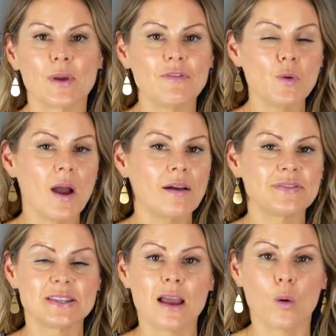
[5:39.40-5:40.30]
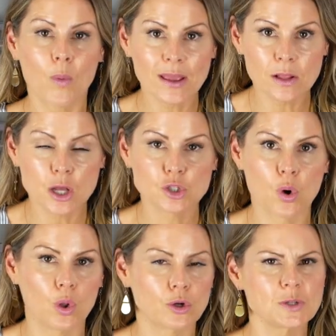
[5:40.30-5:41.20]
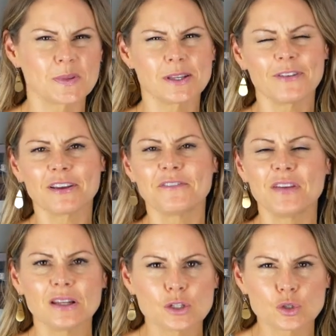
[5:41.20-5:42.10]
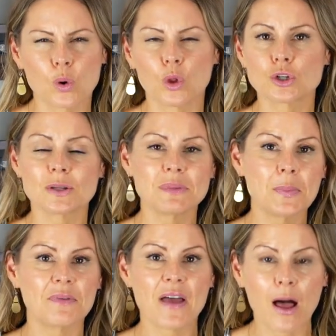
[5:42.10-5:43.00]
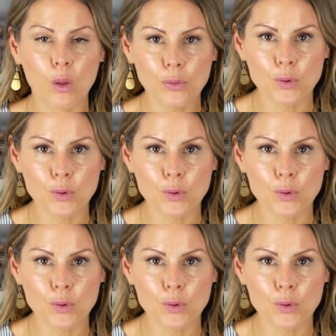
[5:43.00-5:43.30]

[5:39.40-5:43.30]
if you have, say, a weight loss goal or a specific fitness goal or some type of health